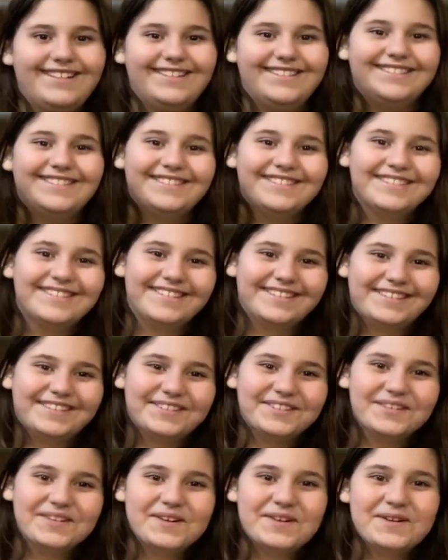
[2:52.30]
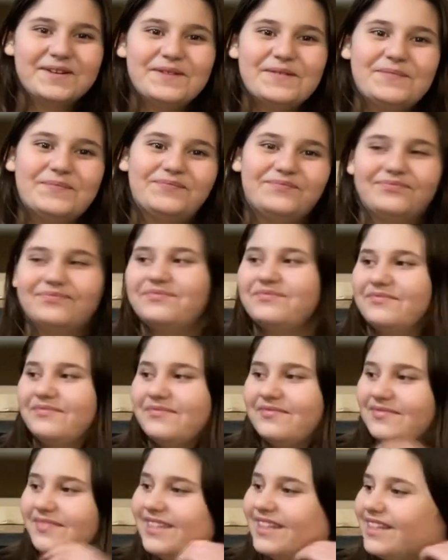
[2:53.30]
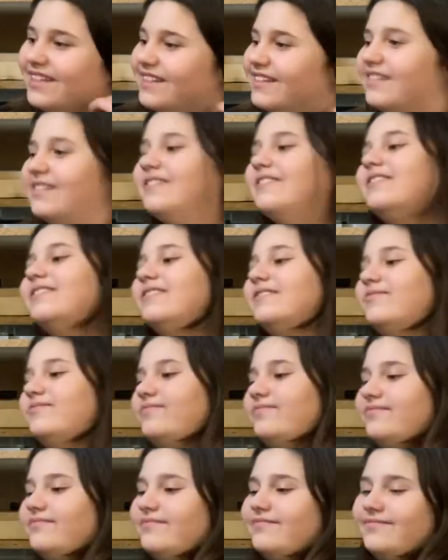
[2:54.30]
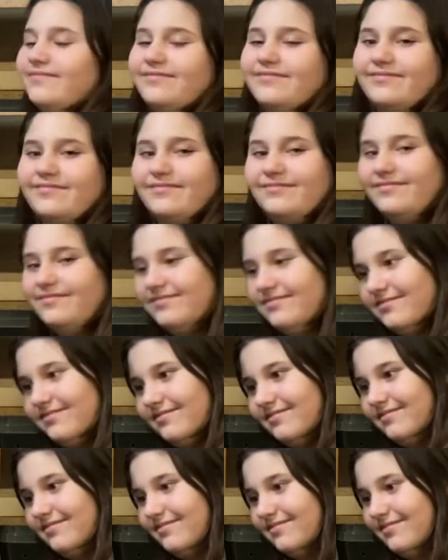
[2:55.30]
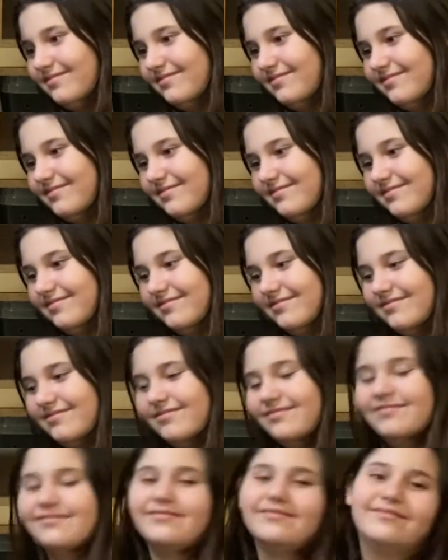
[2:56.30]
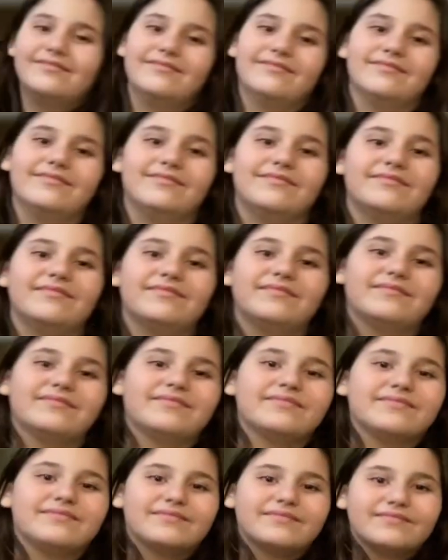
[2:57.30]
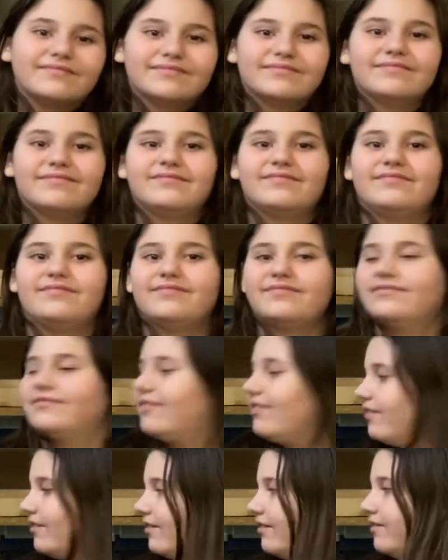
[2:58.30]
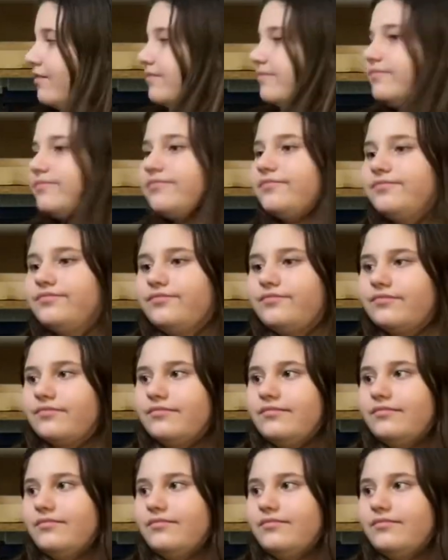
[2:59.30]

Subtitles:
(not speaking)